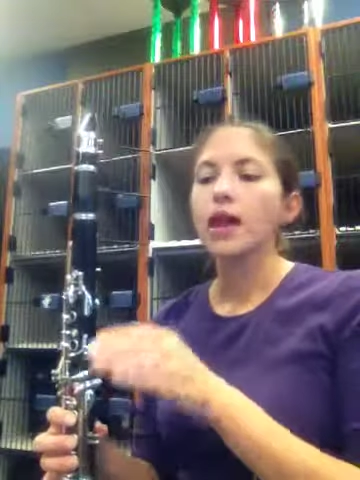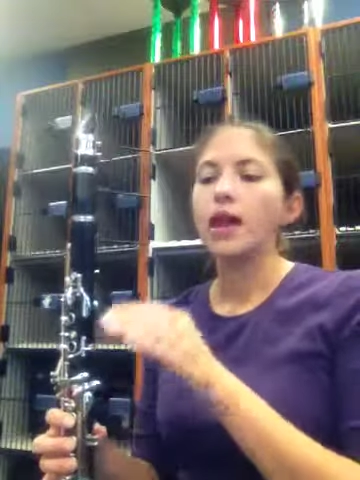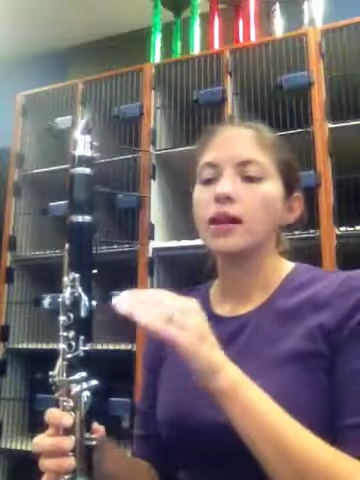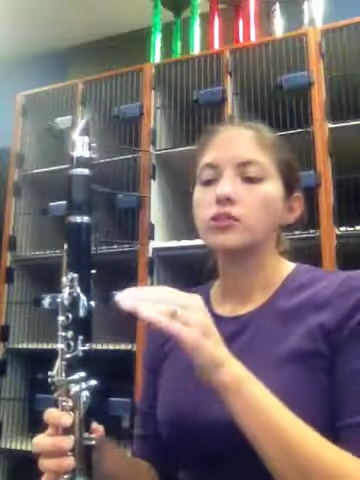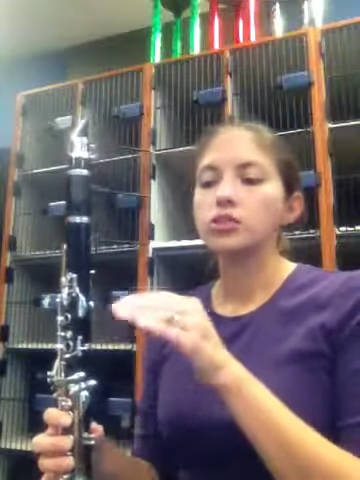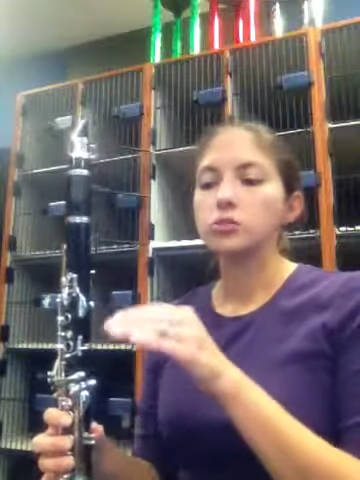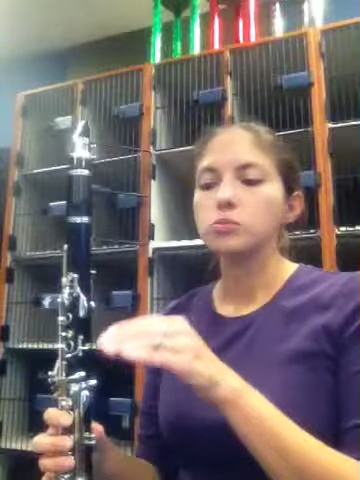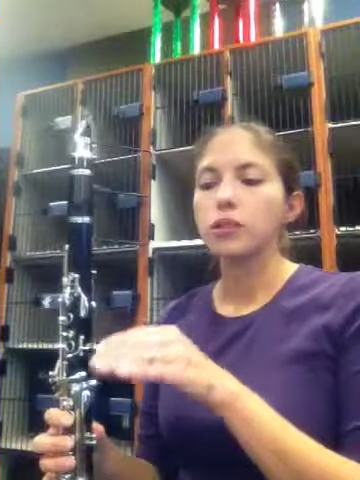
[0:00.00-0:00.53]
and
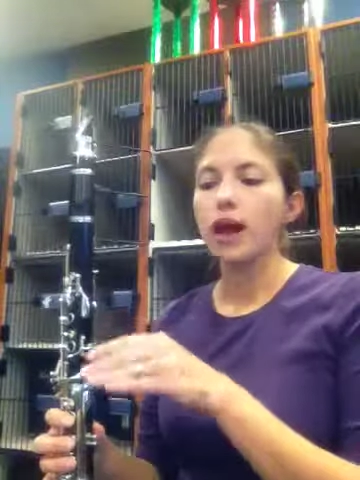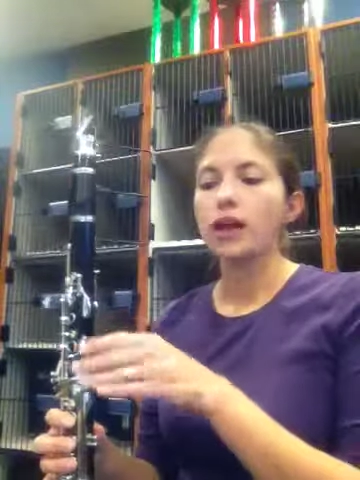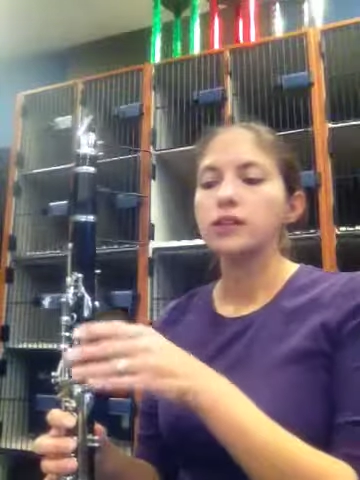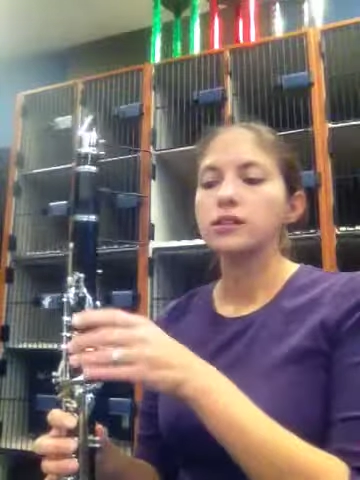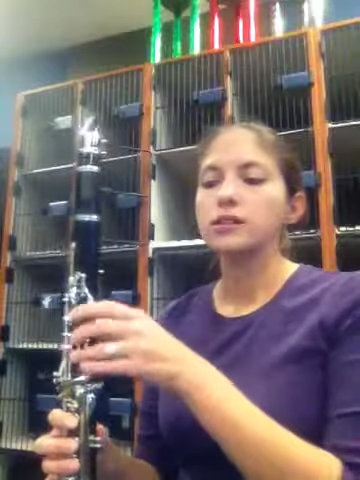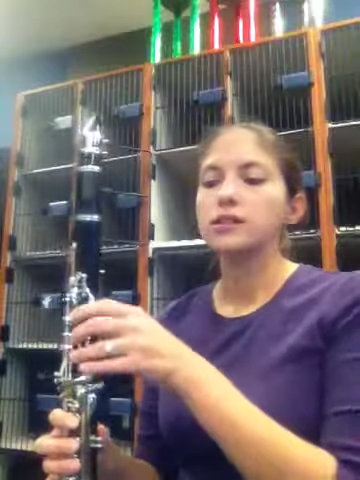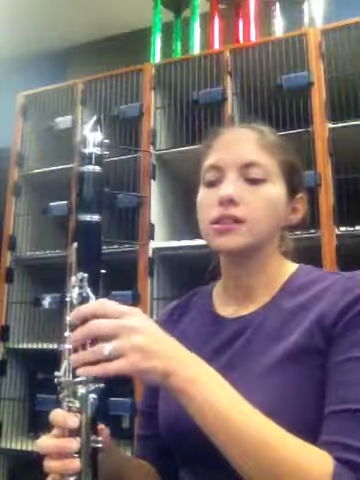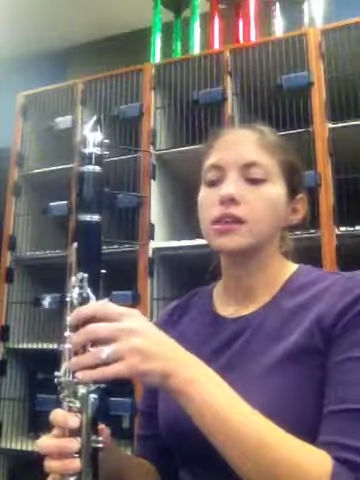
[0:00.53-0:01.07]
just
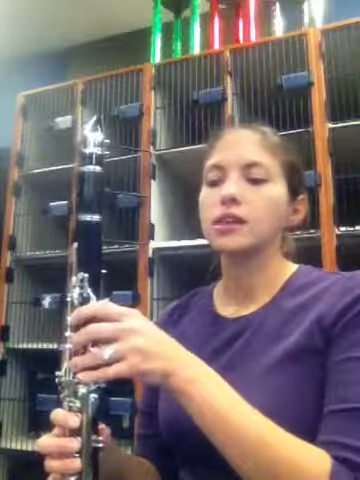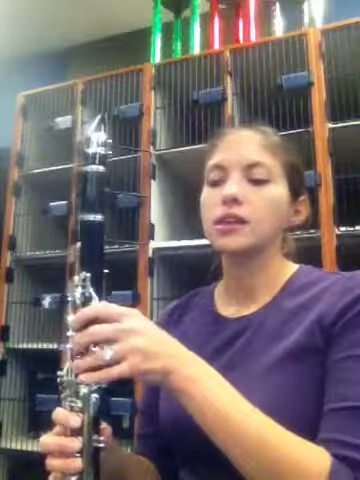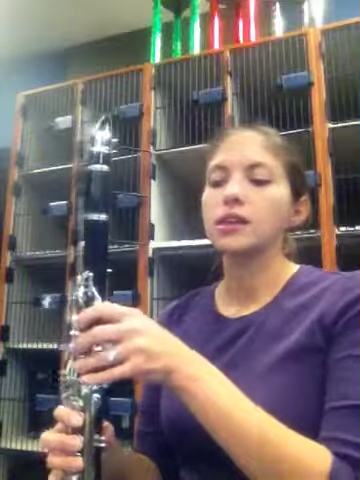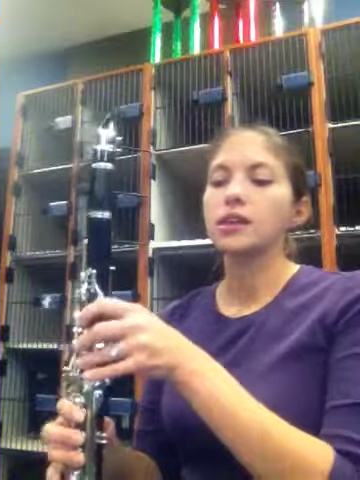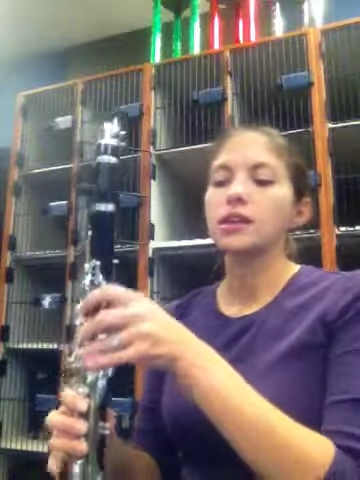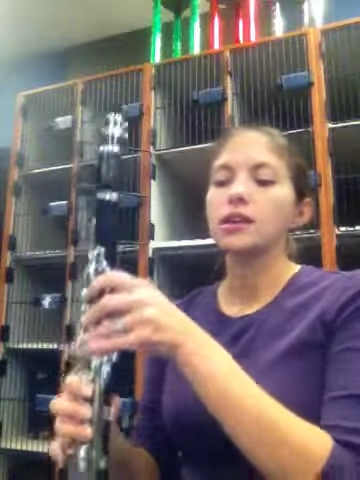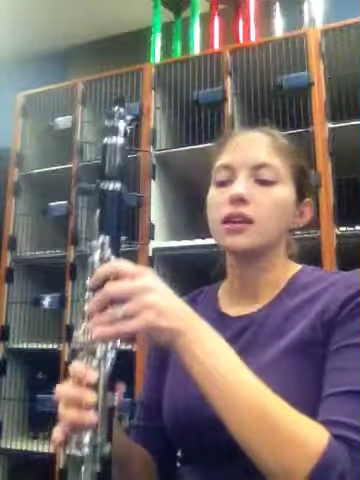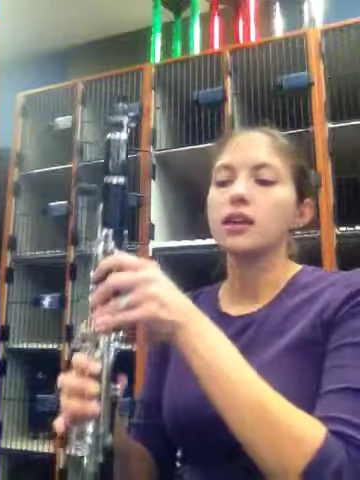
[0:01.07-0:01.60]

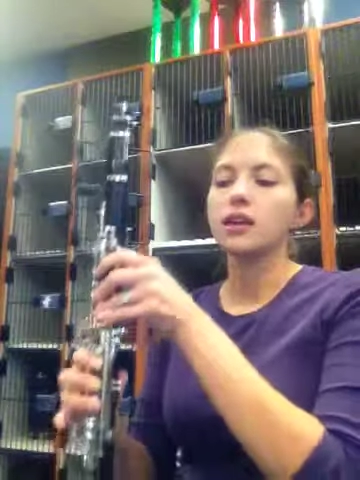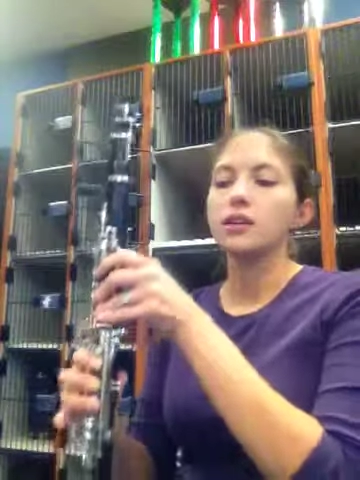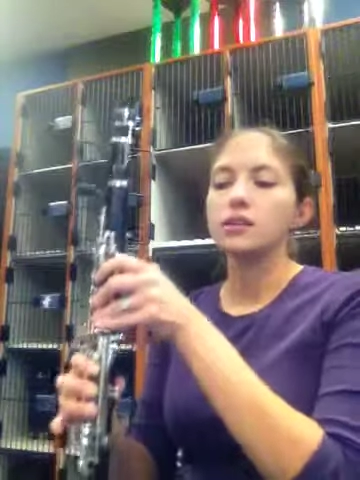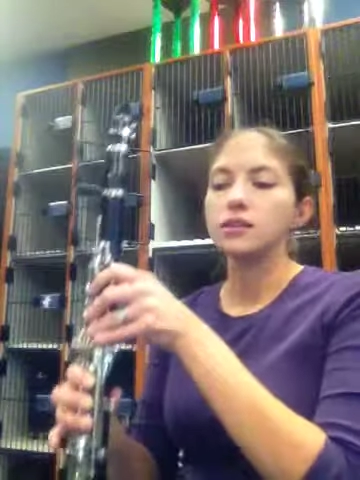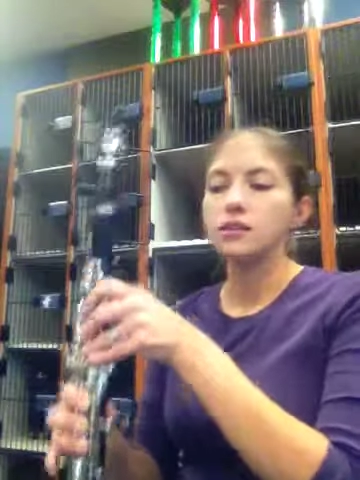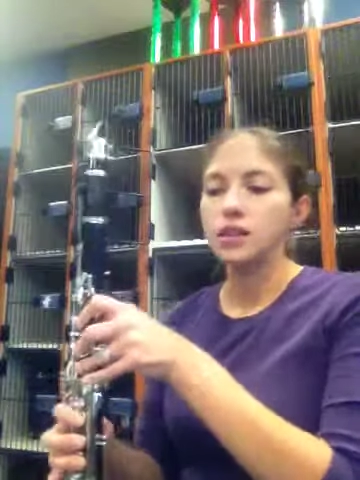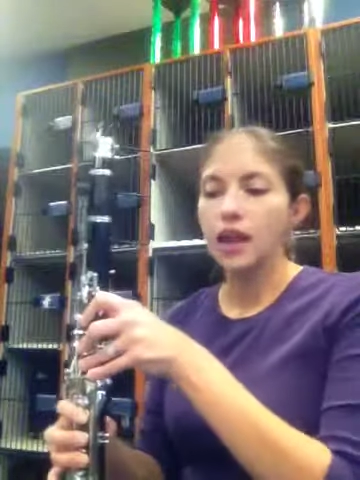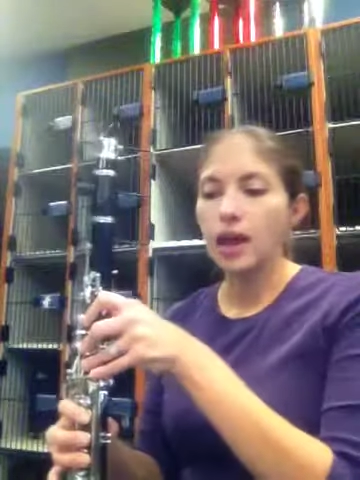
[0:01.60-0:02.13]
practicing
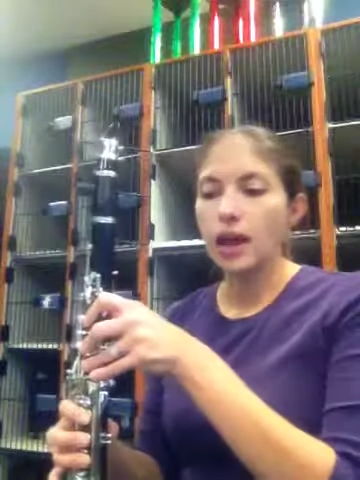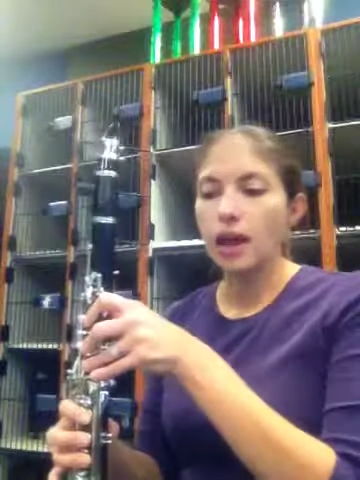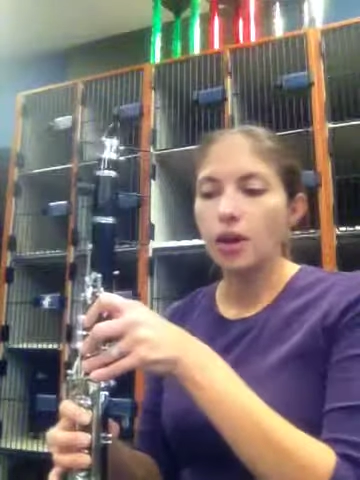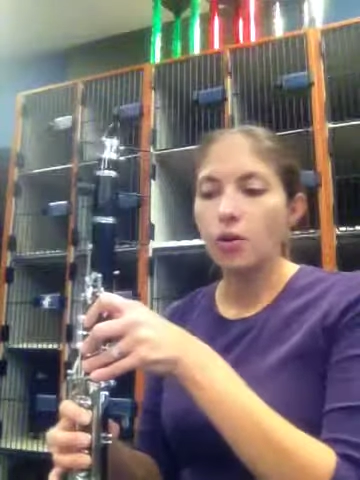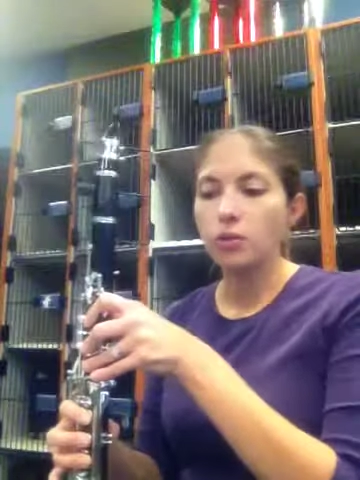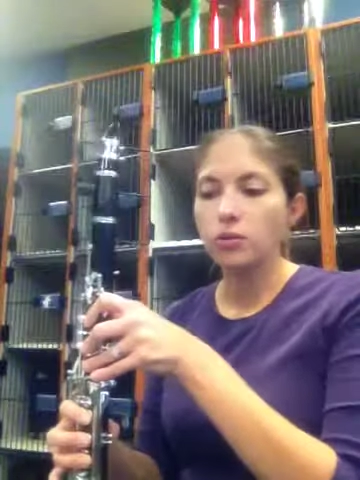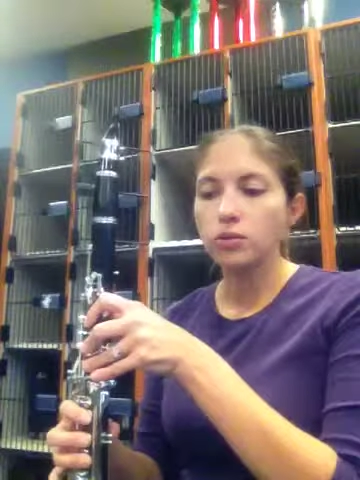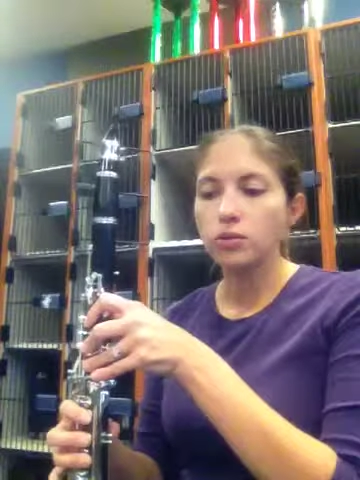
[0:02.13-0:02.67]

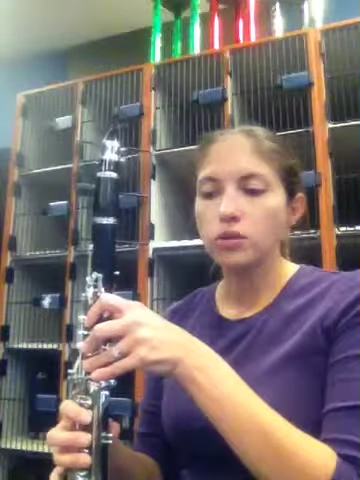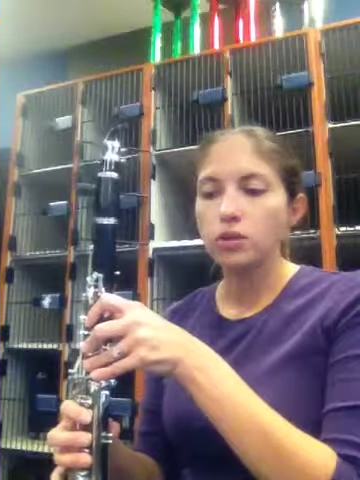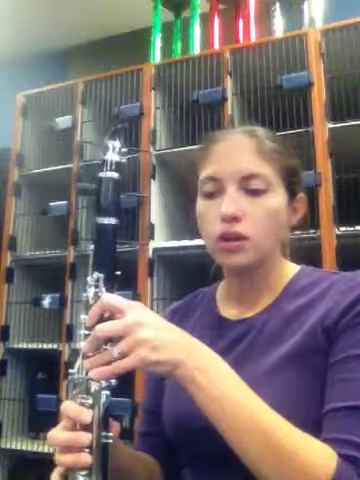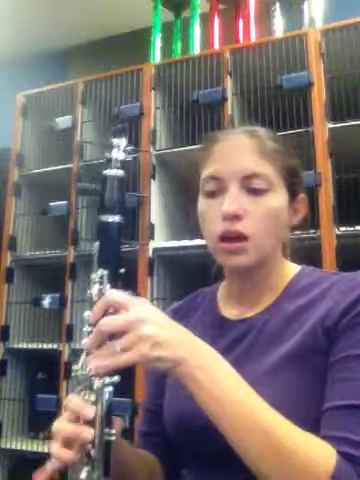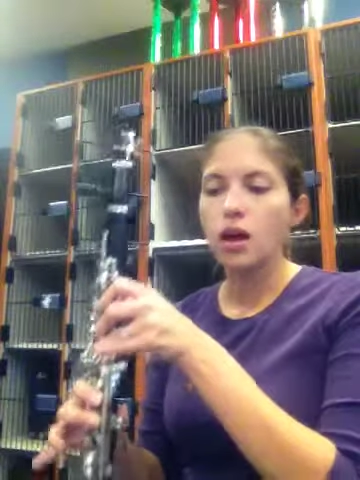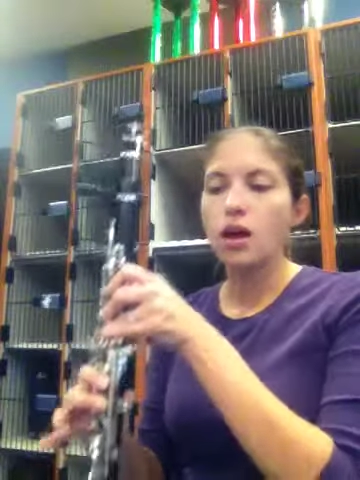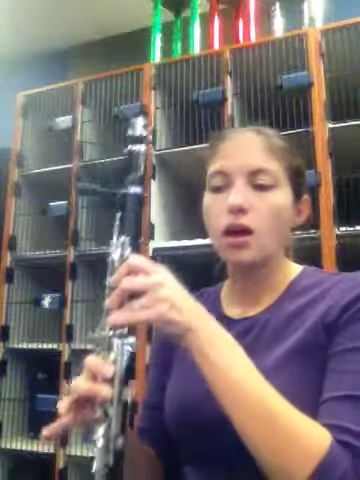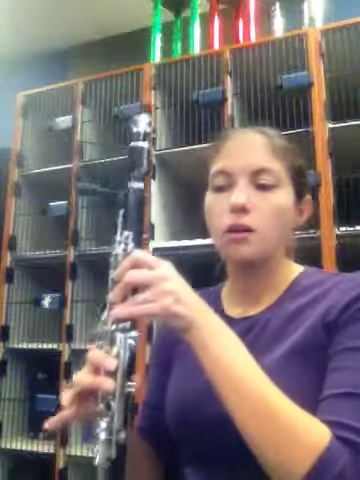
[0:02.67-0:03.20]
down,
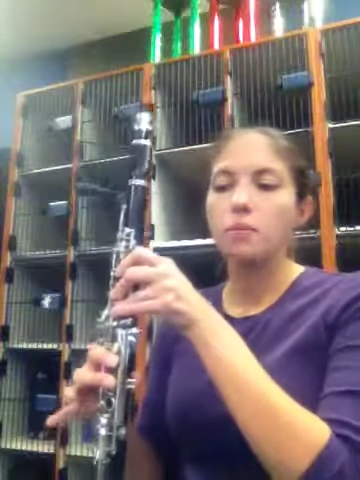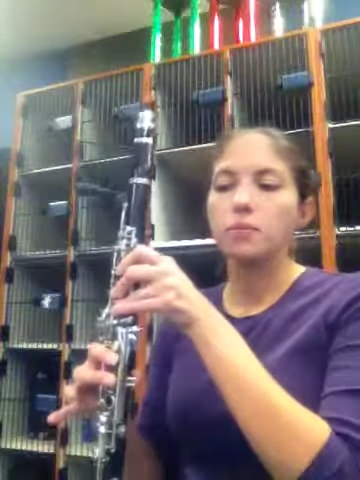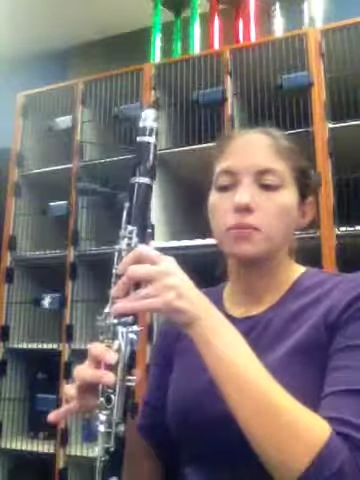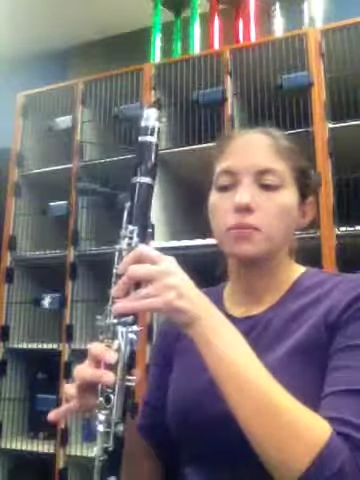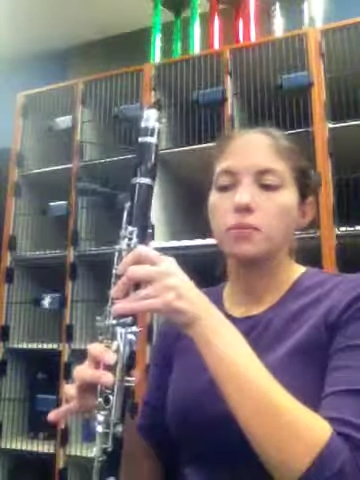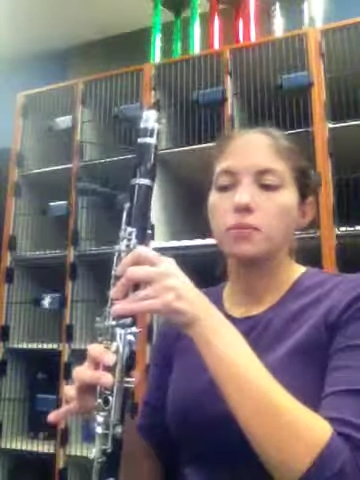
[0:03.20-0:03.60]
up,